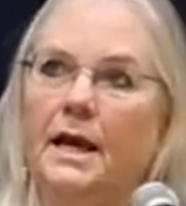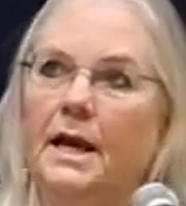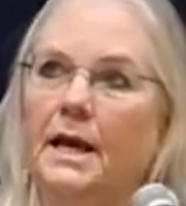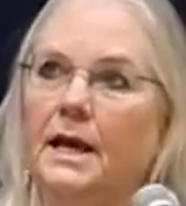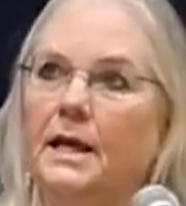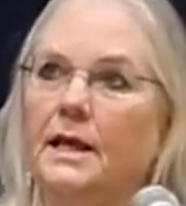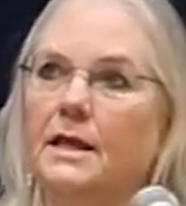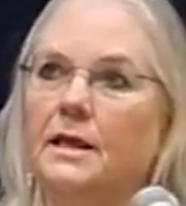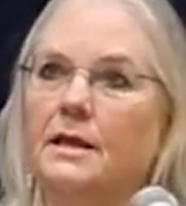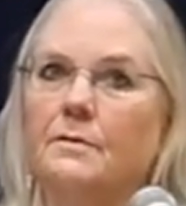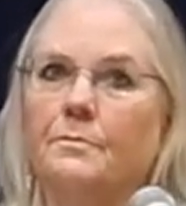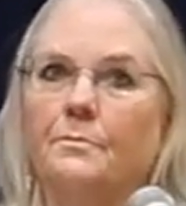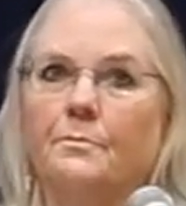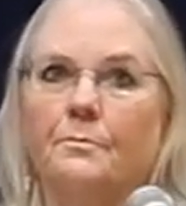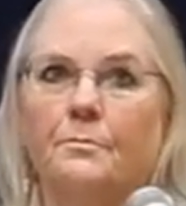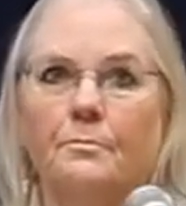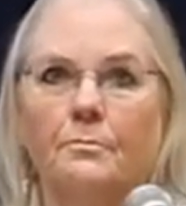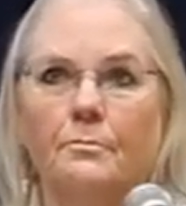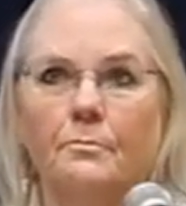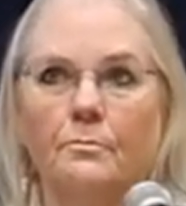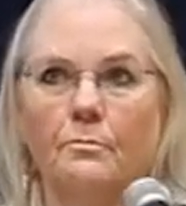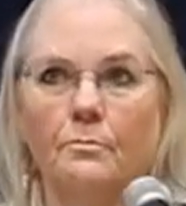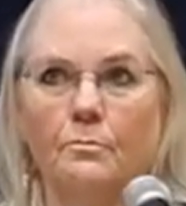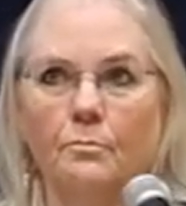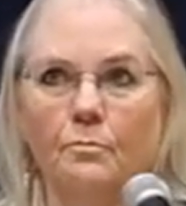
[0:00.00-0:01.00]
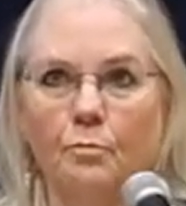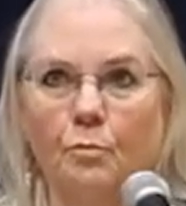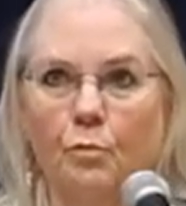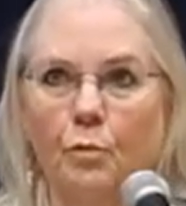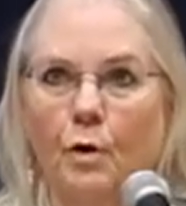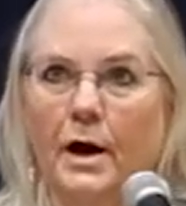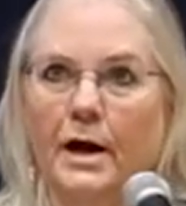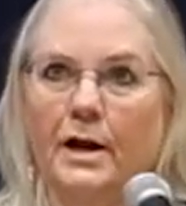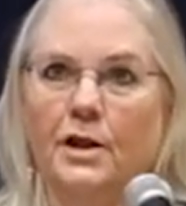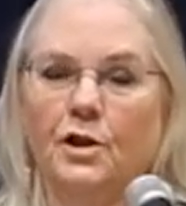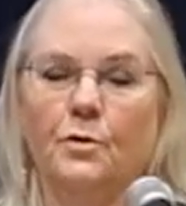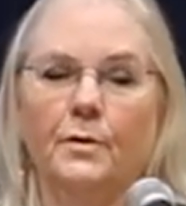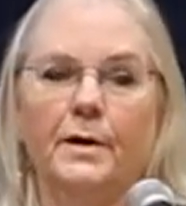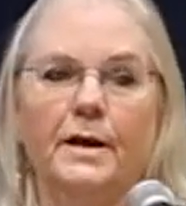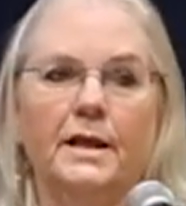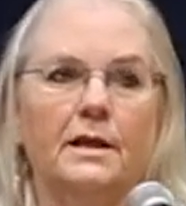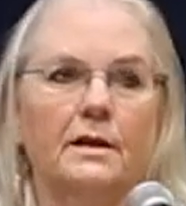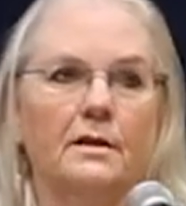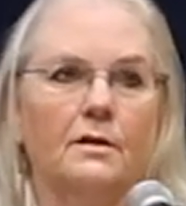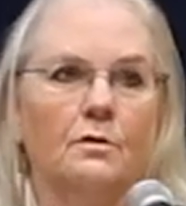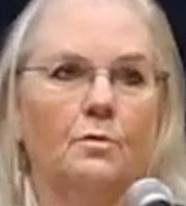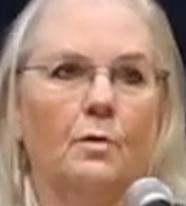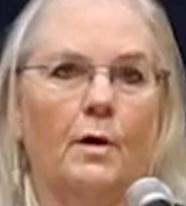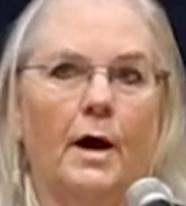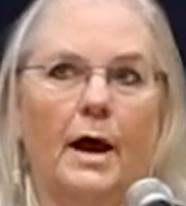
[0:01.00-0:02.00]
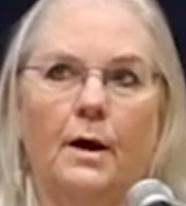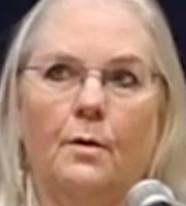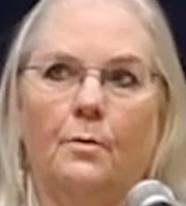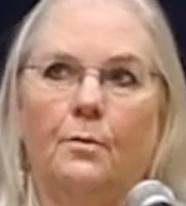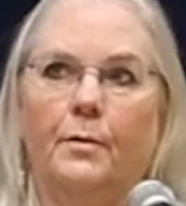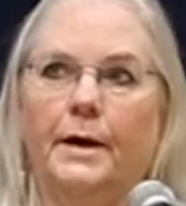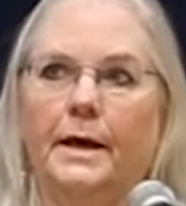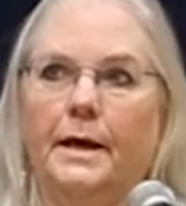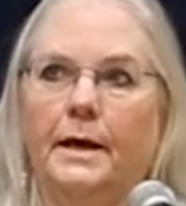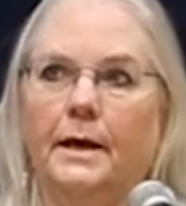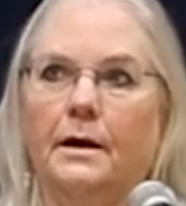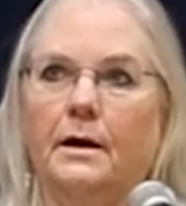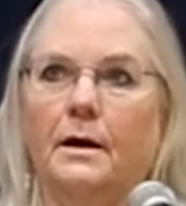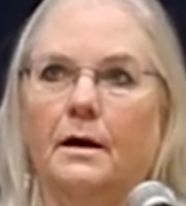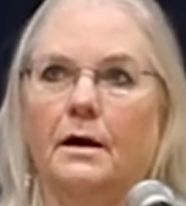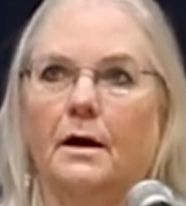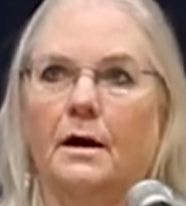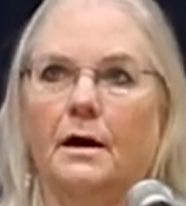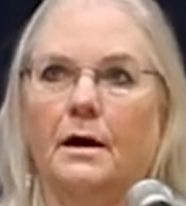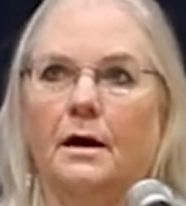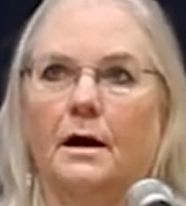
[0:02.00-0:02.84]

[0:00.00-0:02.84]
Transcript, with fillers: is one of the reasons why we